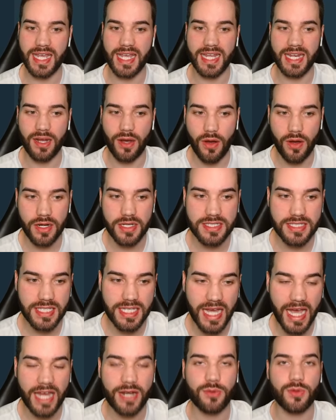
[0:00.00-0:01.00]
And honestly,
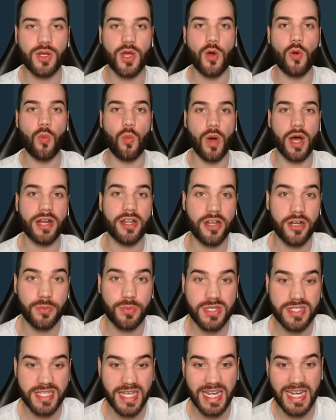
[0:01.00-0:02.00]
I don't know one hundred
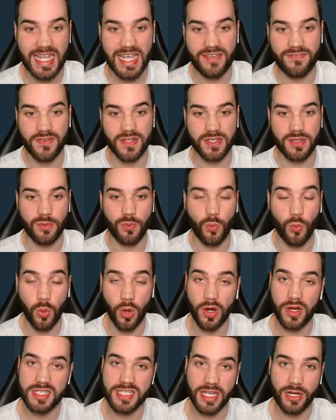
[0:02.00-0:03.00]
percent if it
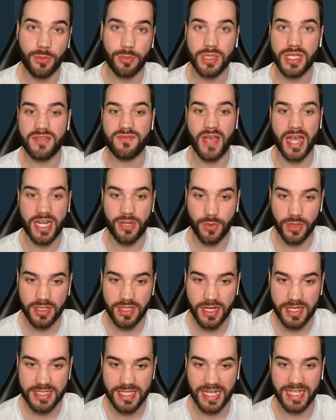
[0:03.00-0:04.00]
works. I don't believe anyone
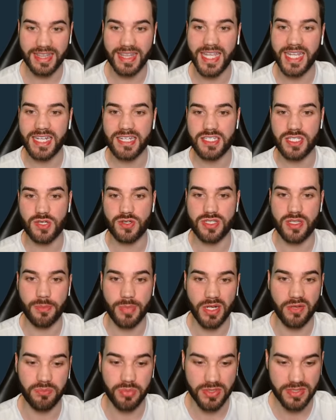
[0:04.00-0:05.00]
does. I think it's just a
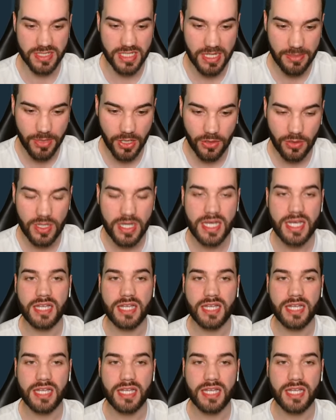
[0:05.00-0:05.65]
bit of placebo.